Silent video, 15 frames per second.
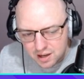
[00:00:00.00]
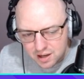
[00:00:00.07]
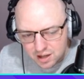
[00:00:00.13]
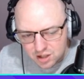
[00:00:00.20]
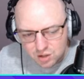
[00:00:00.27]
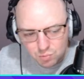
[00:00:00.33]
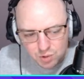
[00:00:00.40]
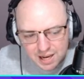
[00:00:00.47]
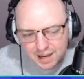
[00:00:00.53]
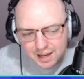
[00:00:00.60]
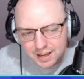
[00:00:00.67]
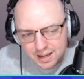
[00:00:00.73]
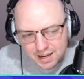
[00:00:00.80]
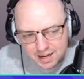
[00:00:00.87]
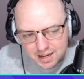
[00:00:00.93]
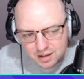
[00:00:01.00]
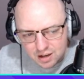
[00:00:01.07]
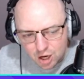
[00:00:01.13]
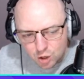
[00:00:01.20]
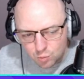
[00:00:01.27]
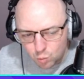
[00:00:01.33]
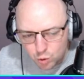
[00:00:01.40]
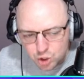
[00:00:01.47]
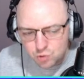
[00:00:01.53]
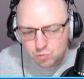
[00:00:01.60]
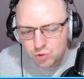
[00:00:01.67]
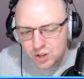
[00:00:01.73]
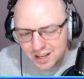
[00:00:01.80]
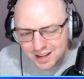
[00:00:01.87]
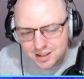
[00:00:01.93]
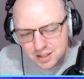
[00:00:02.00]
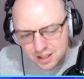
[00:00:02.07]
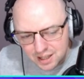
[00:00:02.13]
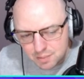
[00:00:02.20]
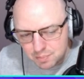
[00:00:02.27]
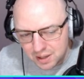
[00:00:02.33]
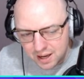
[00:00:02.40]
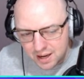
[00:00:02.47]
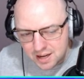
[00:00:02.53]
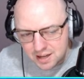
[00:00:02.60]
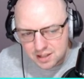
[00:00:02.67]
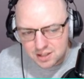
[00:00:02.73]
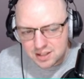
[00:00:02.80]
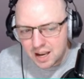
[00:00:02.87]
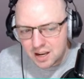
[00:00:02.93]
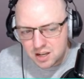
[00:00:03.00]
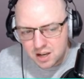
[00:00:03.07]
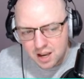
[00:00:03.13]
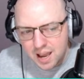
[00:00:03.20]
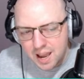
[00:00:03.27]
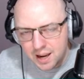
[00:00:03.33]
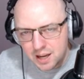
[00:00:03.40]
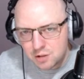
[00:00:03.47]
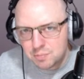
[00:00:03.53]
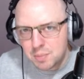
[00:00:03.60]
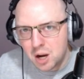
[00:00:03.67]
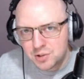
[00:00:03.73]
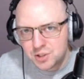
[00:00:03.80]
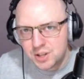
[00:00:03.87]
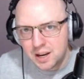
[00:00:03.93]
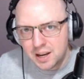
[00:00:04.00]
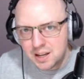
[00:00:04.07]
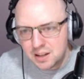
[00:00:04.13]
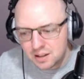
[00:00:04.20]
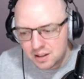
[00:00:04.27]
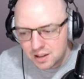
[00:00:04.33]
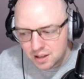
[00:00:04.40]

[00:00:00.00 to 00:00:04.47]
Because in reality, would you realistically play Castagna ahead of Martinelli?